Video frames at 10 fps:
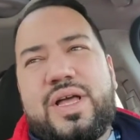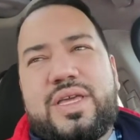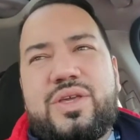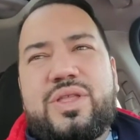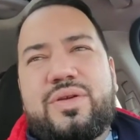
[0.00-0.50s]

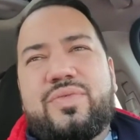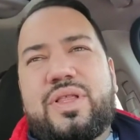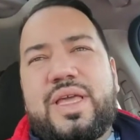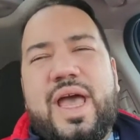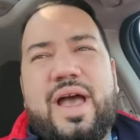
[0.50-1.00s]
you didn't
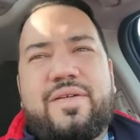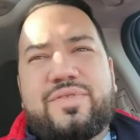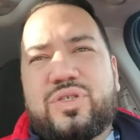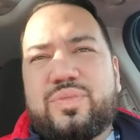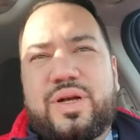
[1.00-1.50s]
really have
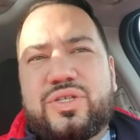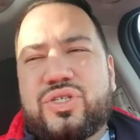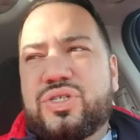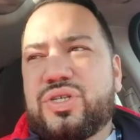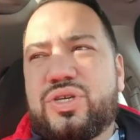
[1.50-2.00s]
too
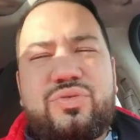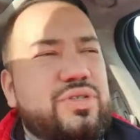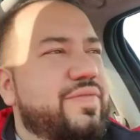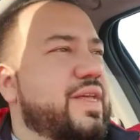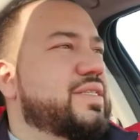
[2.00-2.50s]
much use
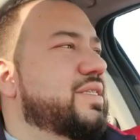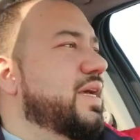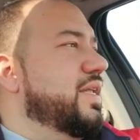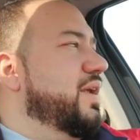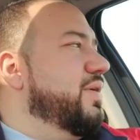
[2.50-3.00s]
of that
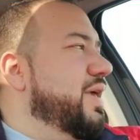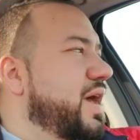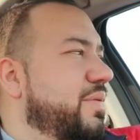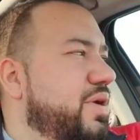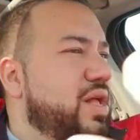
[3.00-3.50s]
secondary
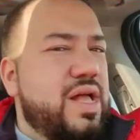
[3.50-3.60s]
camera.